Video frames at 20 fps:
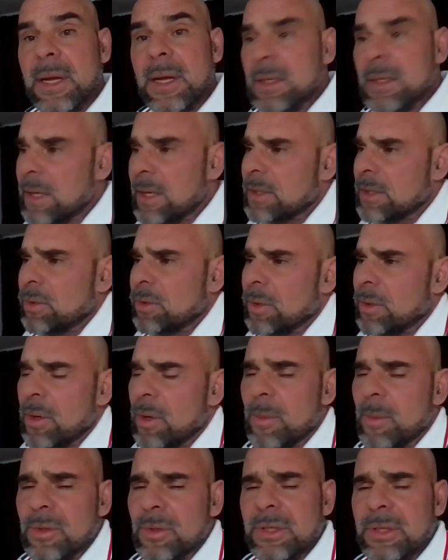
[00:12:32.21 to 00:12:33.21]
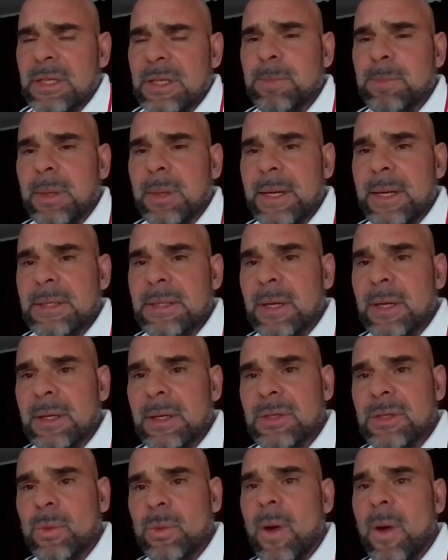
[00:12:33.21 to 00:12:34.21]
It's like doing almost 6 plates on
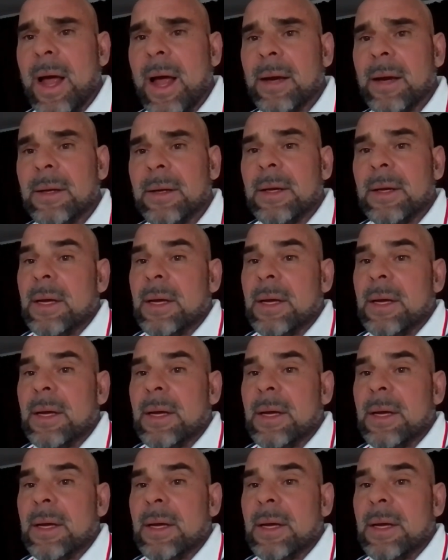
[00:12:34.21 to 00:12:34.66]
a squat.